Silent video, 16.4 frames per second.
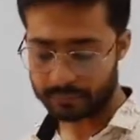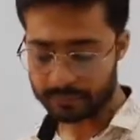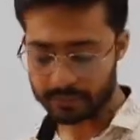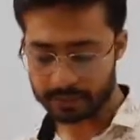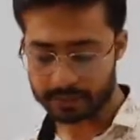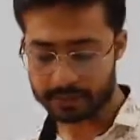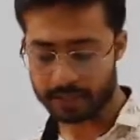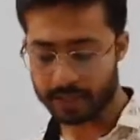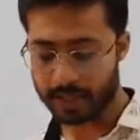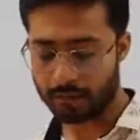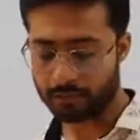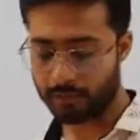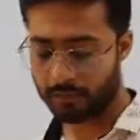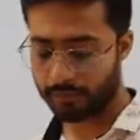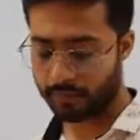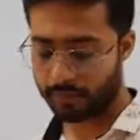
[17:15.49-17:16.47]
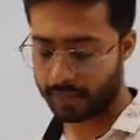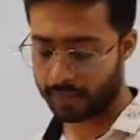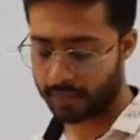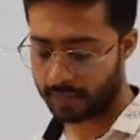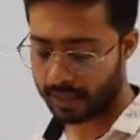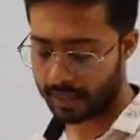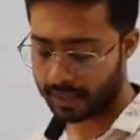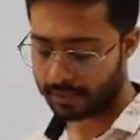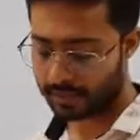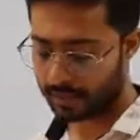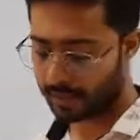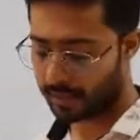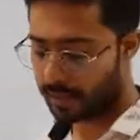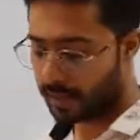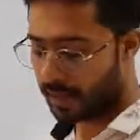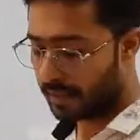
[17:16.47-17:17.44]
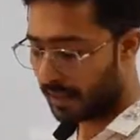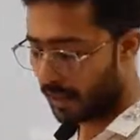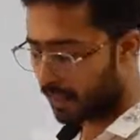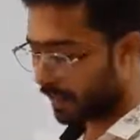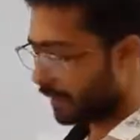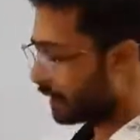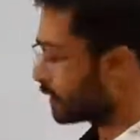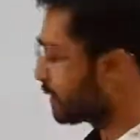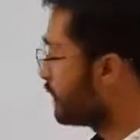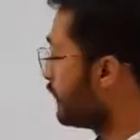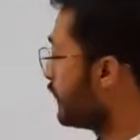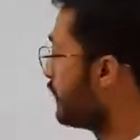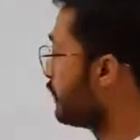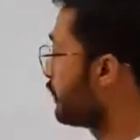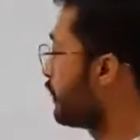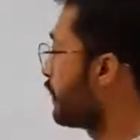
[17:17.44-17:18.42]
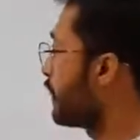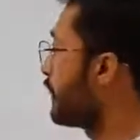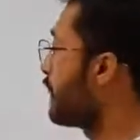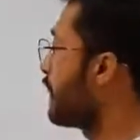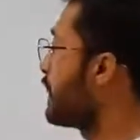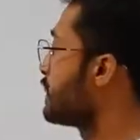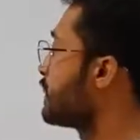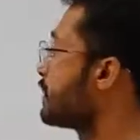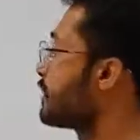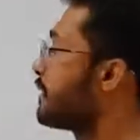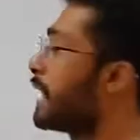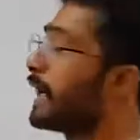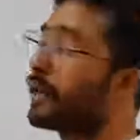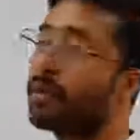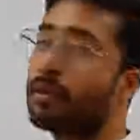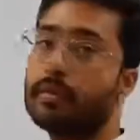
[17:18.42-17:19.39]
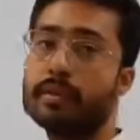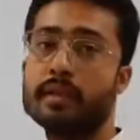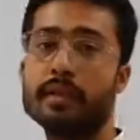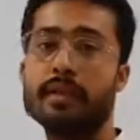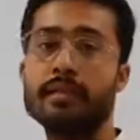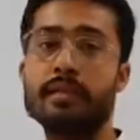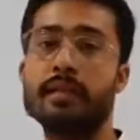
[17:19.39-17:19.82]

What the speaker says: And then after fertilizer, that is in fertilizers nitrogenous